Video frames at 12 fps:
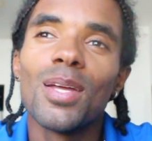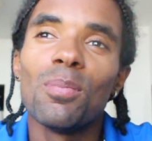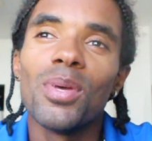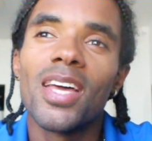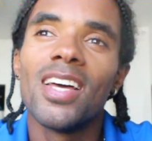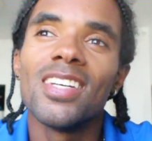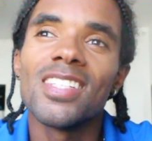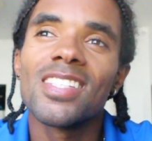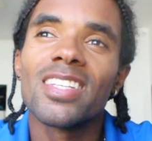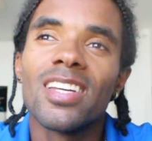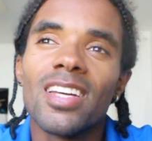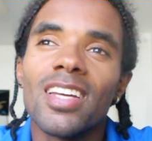
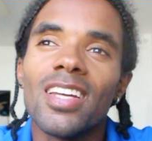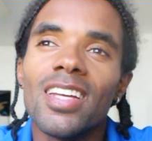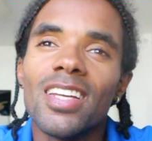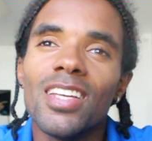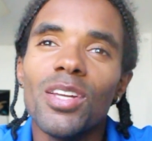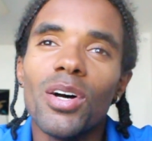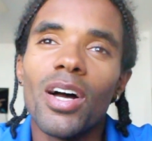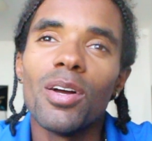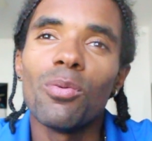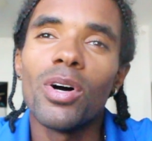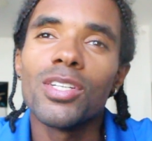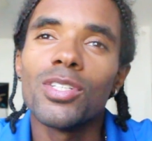because I
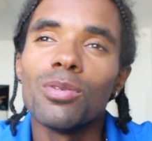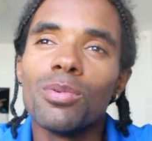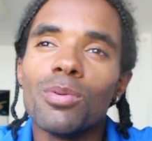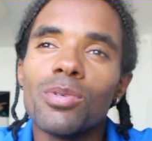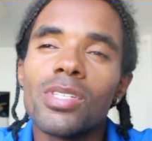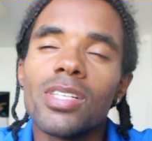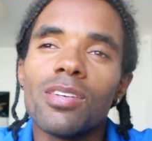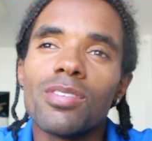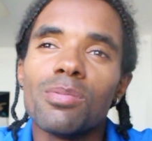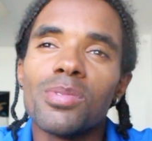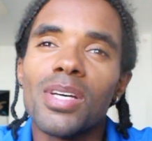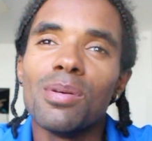watch other people's stuff
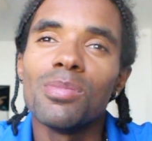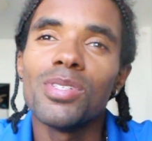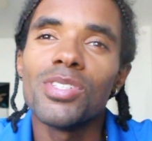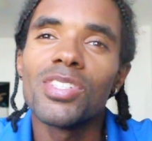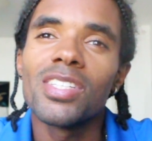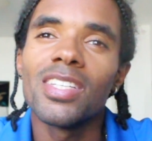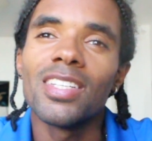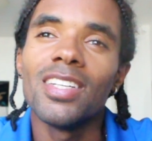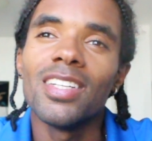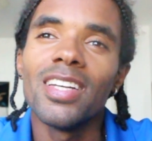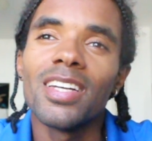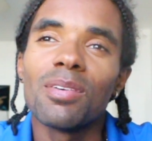sometimes and just
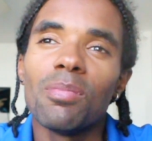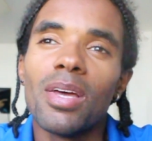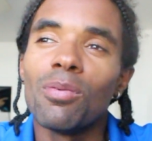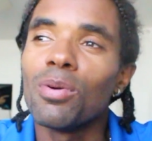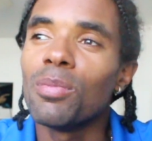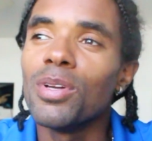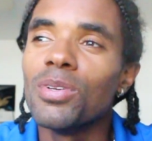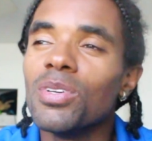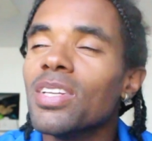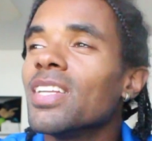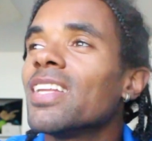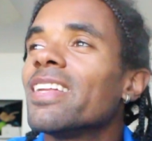thinking man, what am I
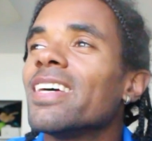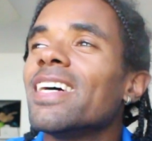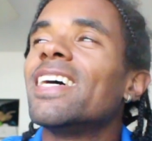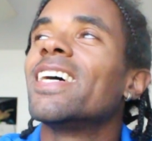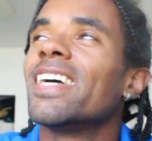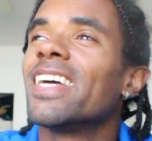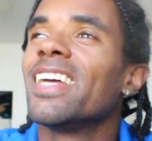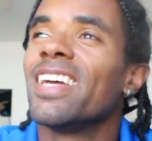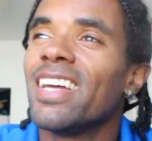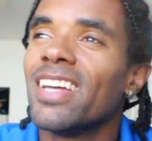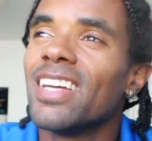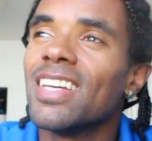doing?
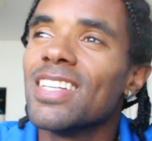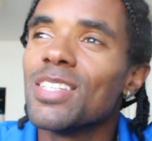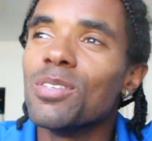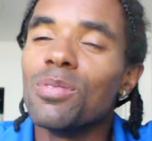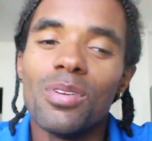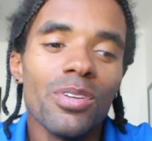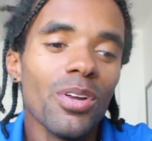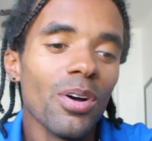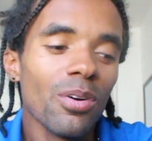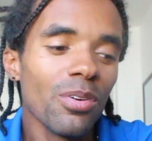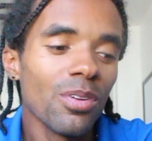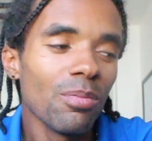So
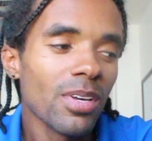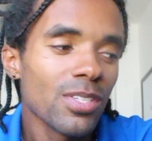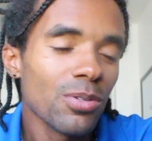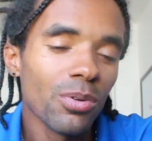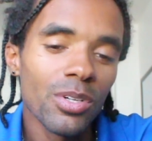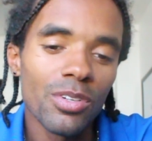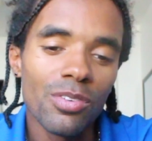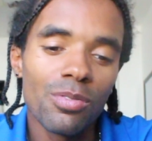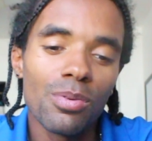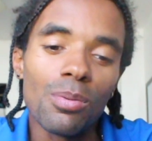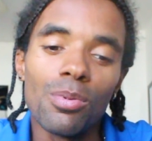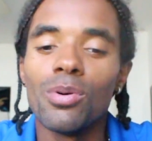it makes you wonder if
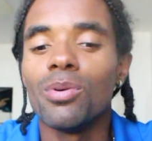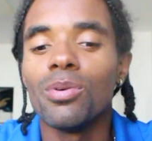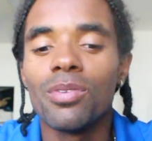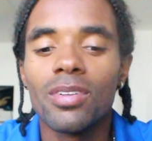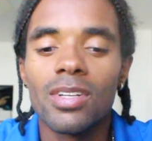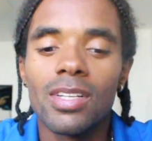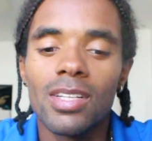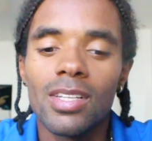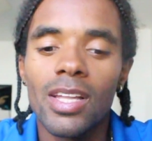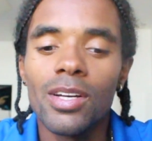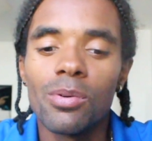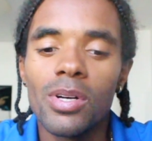people
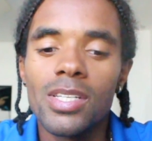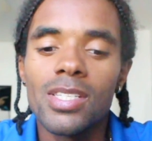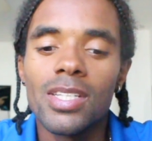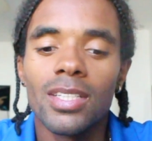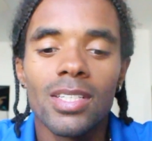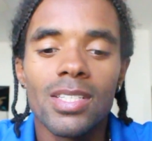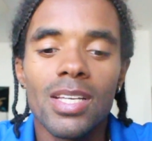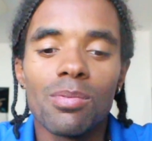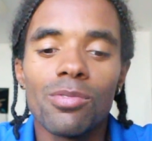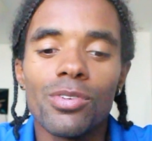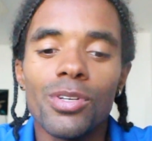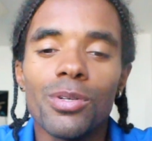likewise think the same
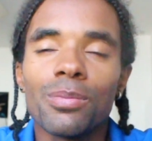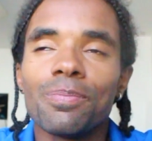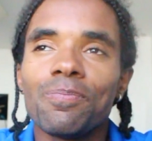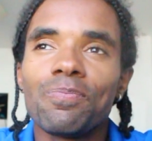for you.